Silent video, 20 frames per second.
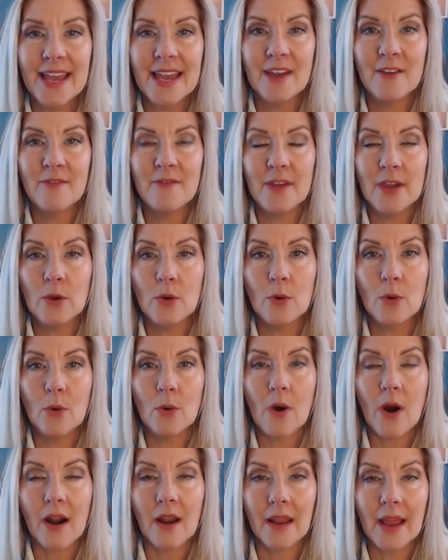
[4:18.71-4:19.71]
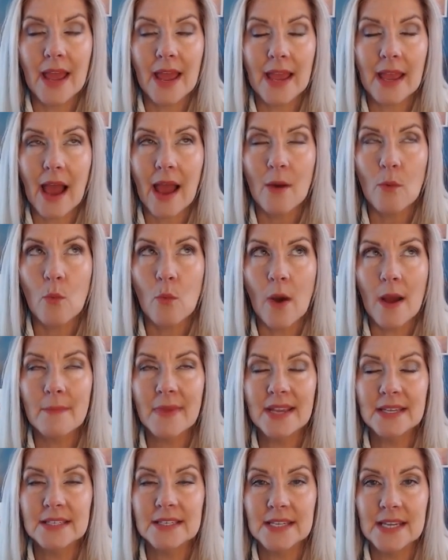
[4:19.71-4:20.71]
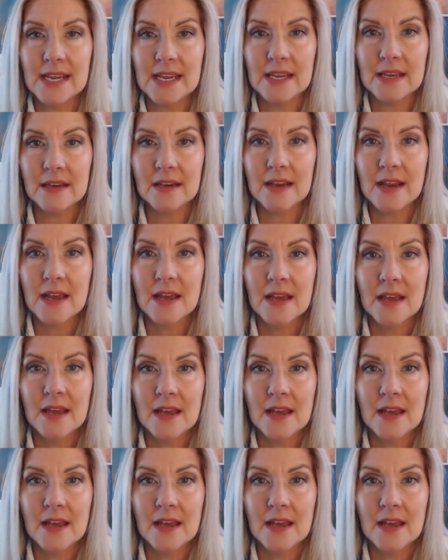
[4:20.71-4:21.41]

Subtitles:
If you are like, I want my teen